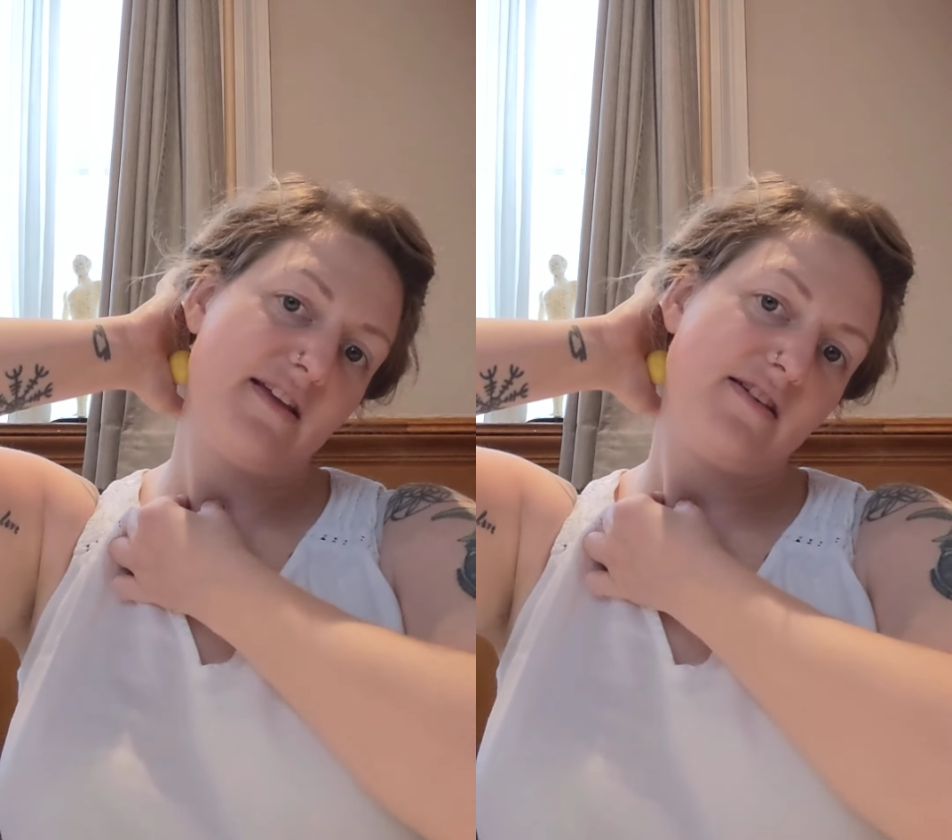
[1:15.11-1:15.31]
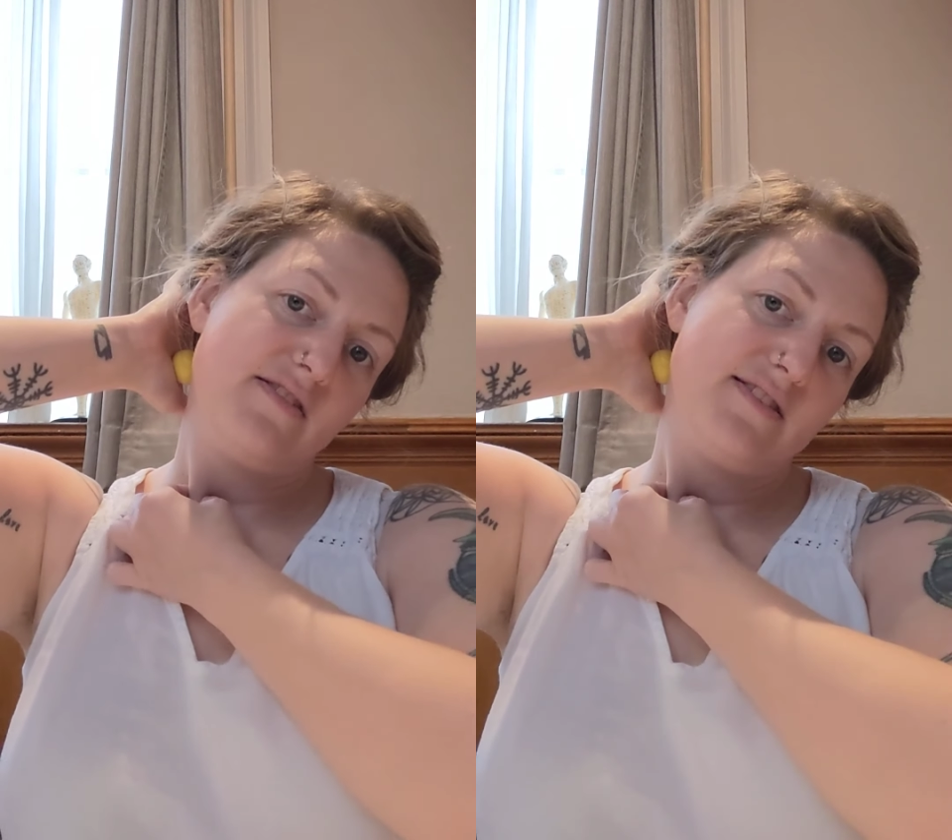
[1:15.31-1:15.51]

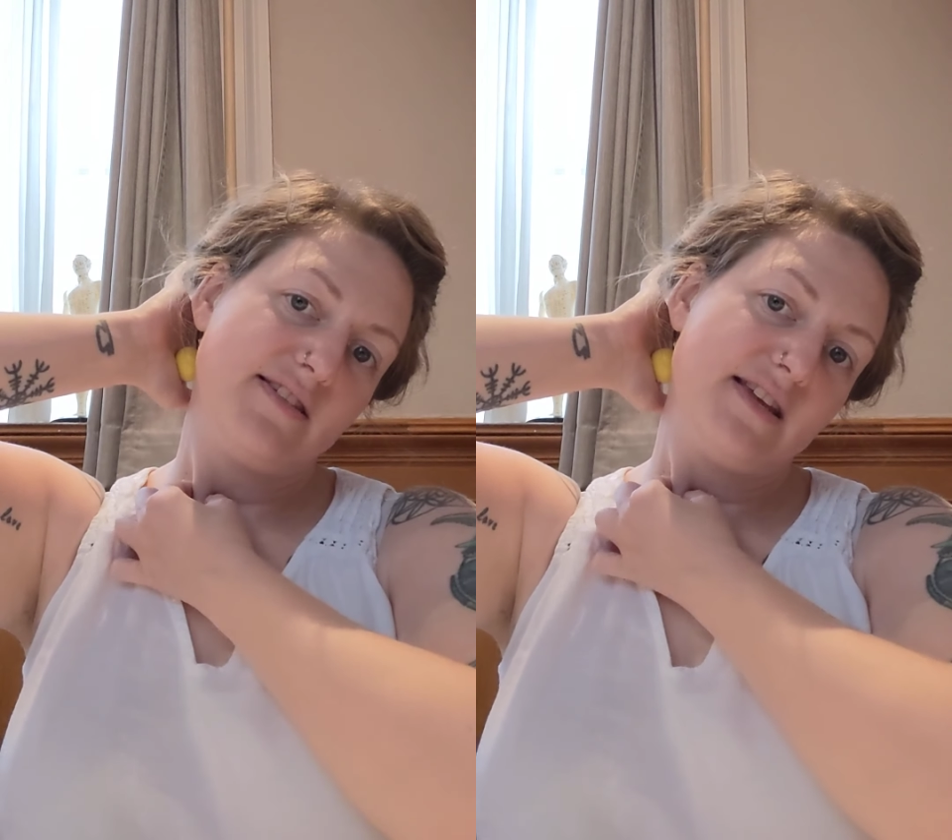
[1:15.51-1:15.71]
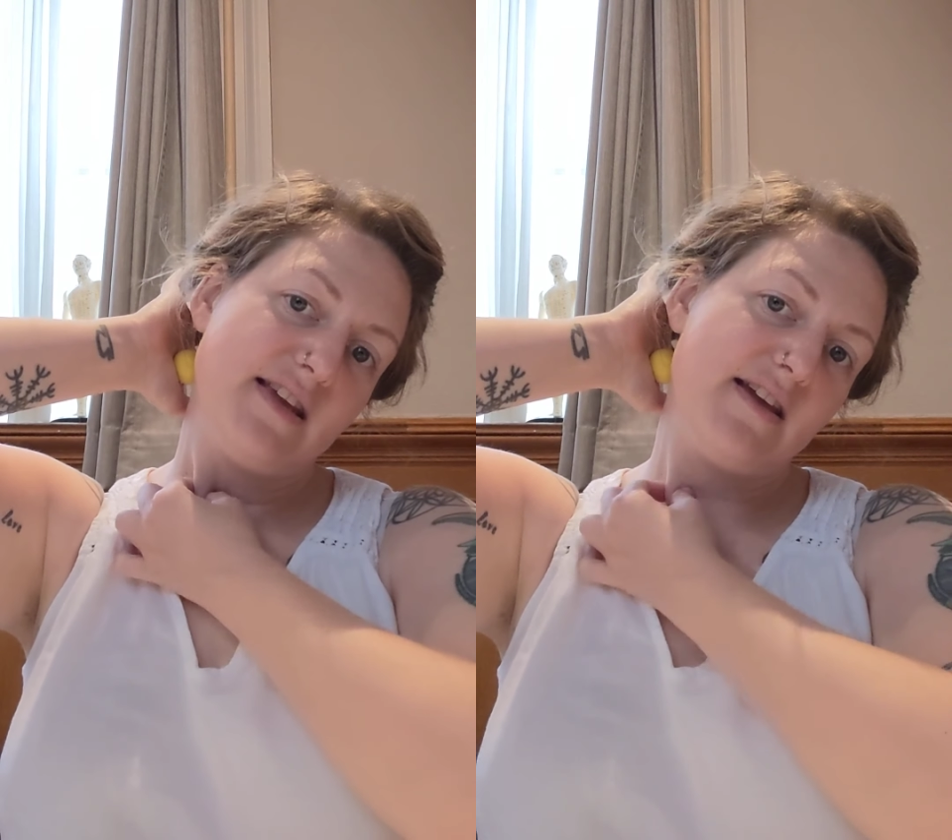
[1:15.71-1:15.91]
You can
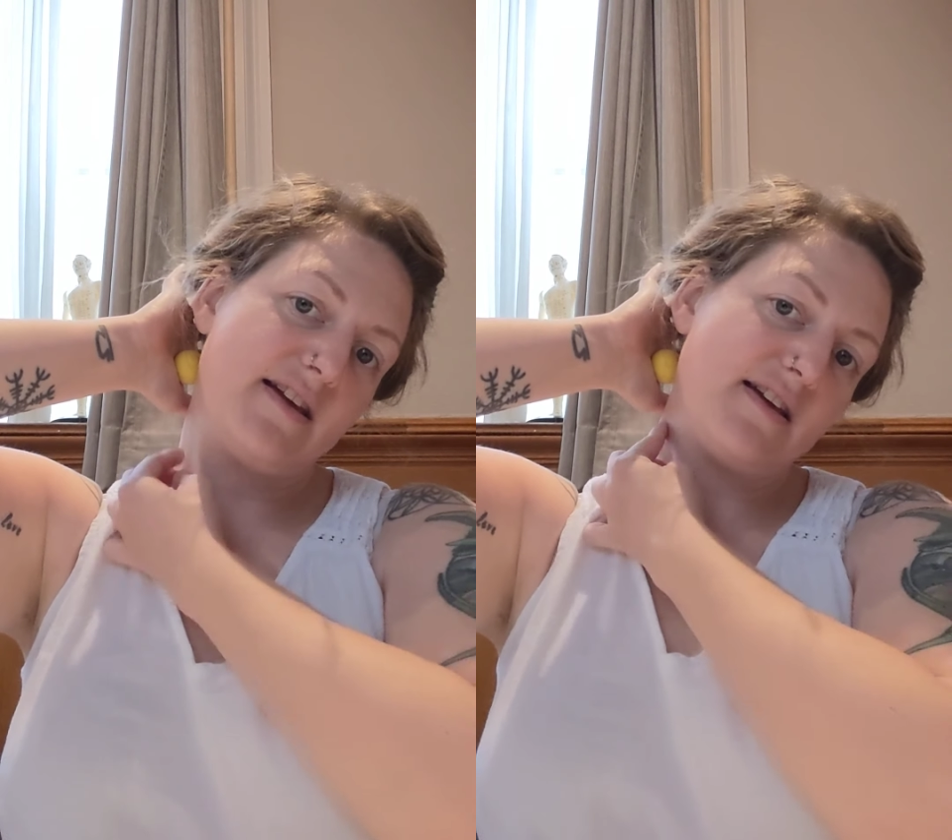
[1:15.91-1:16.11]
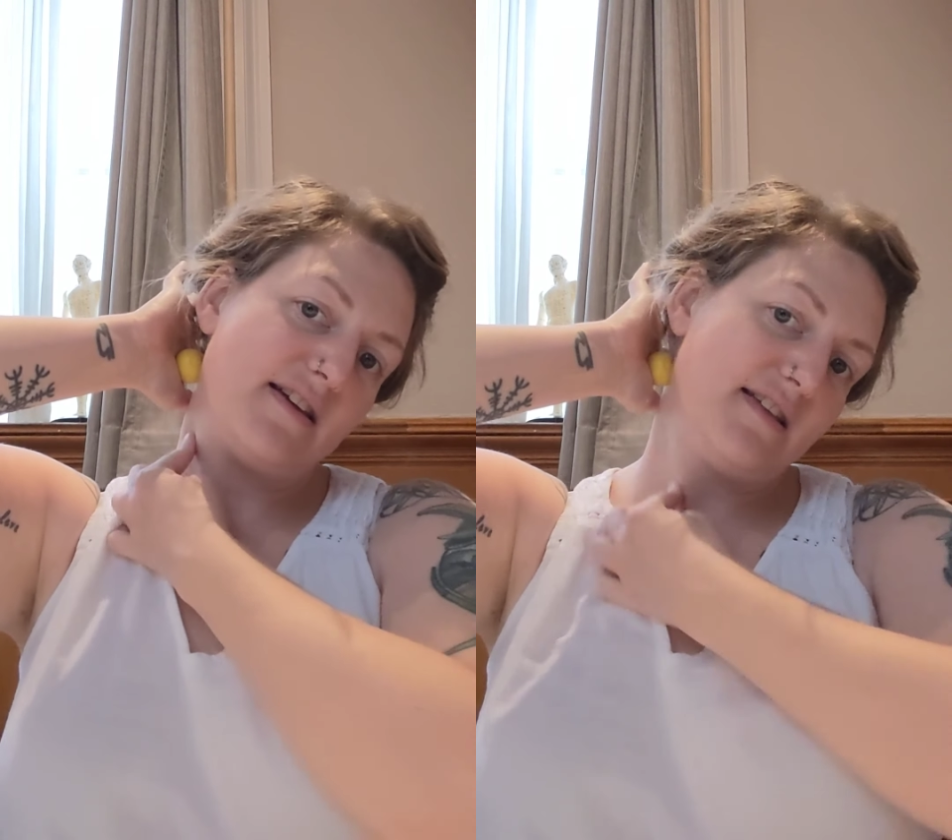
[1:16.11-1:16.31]
see
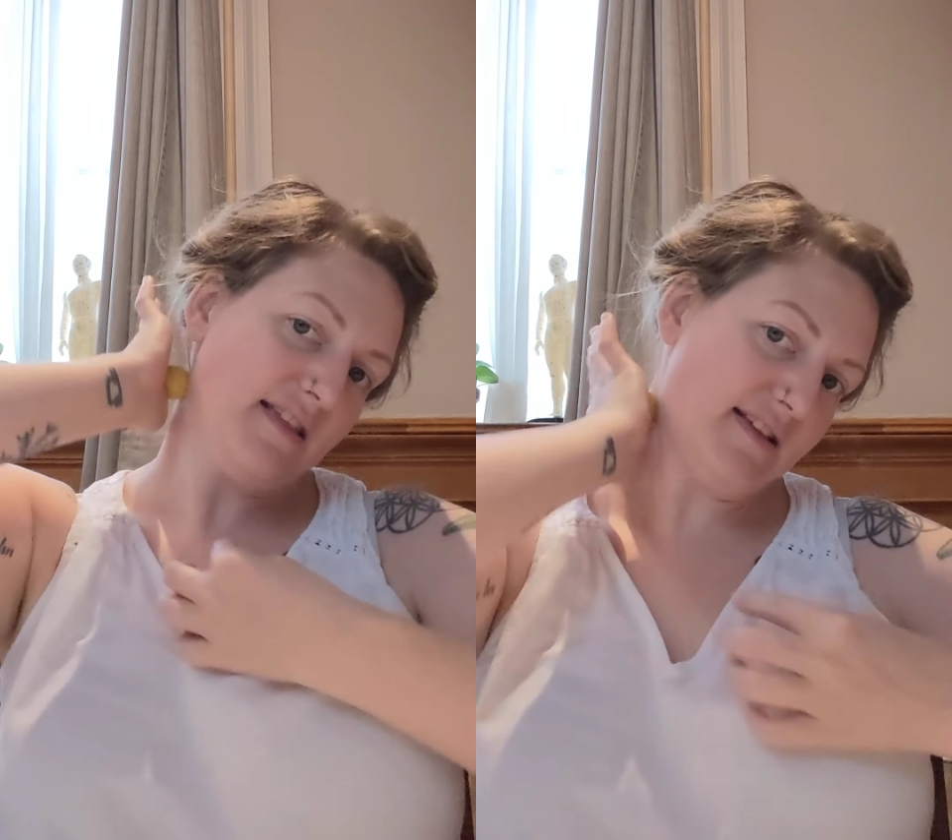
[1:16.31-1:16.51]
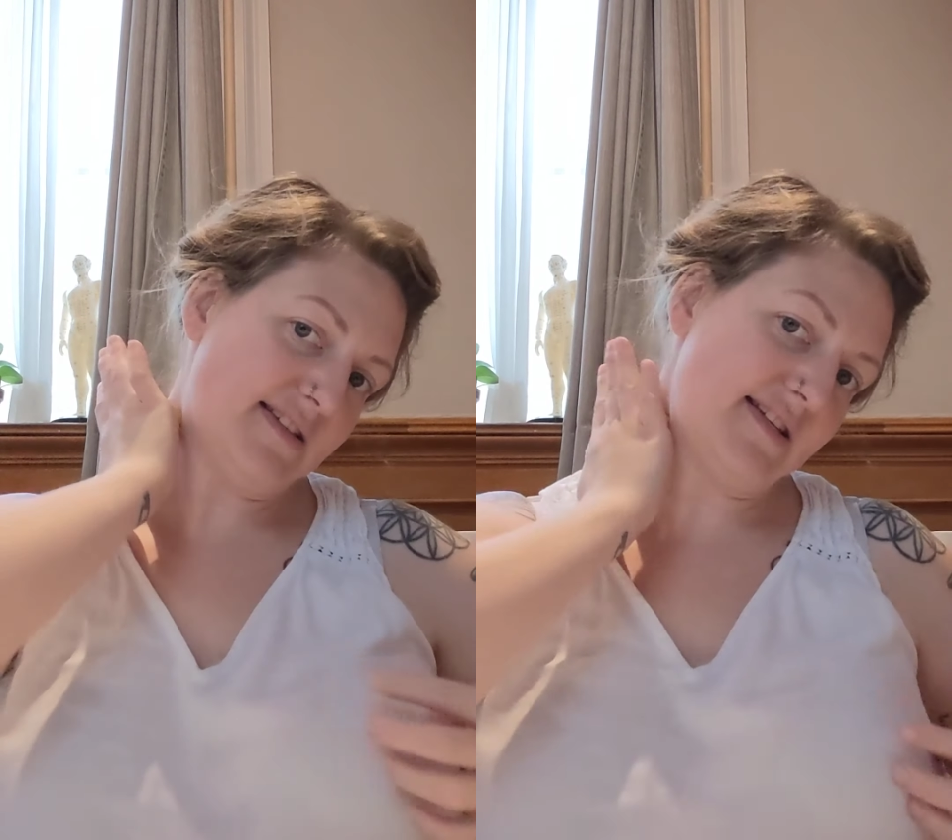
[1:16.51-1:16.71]

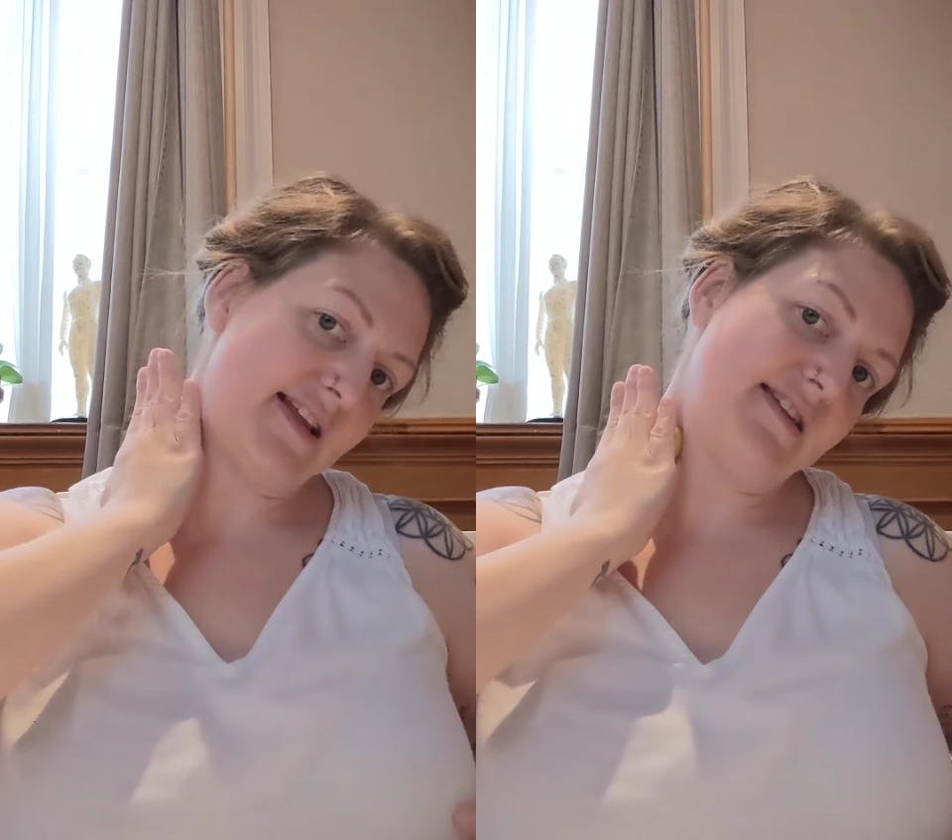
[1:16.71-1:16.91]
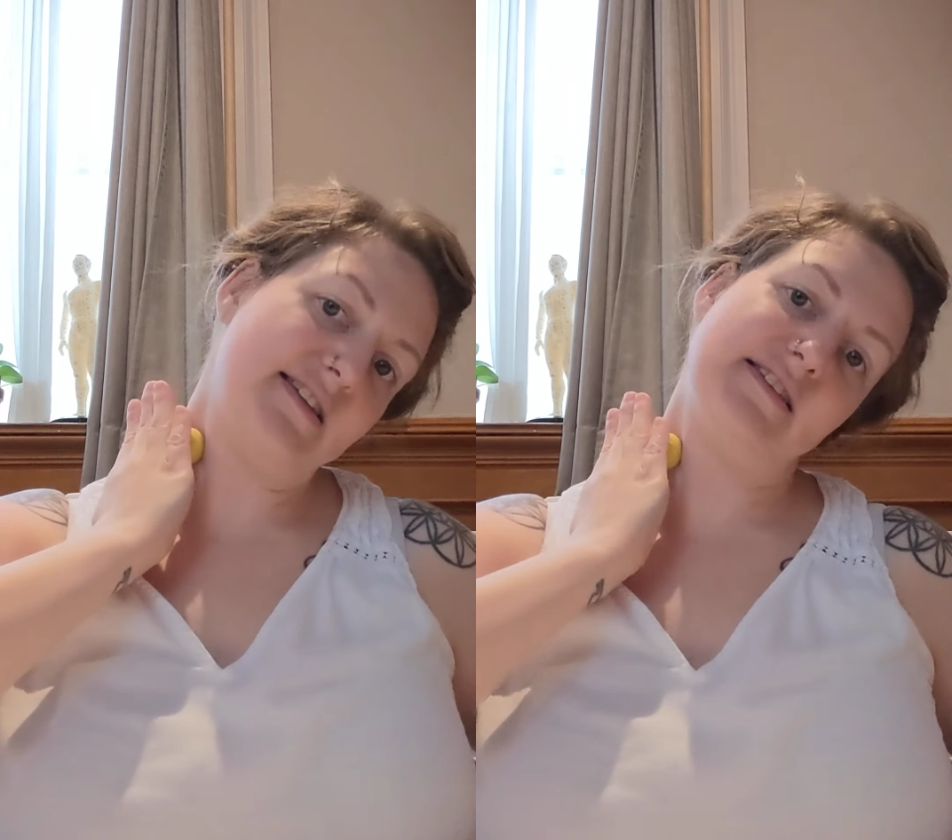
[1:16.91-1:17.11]
these
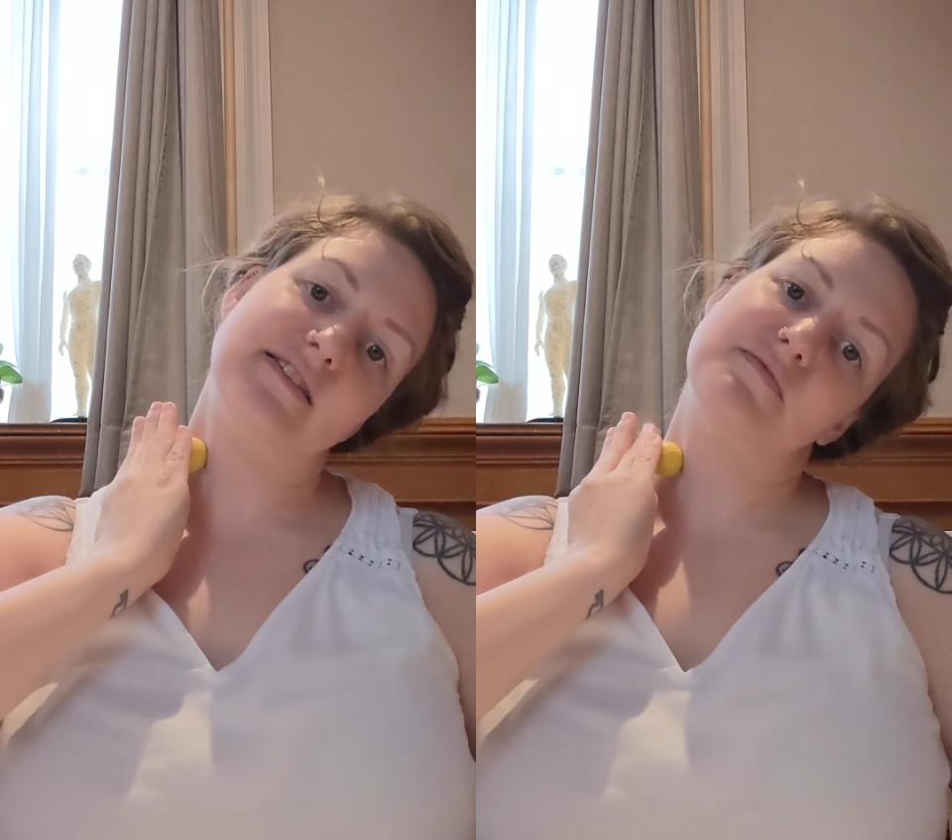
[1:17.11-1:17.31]
tendons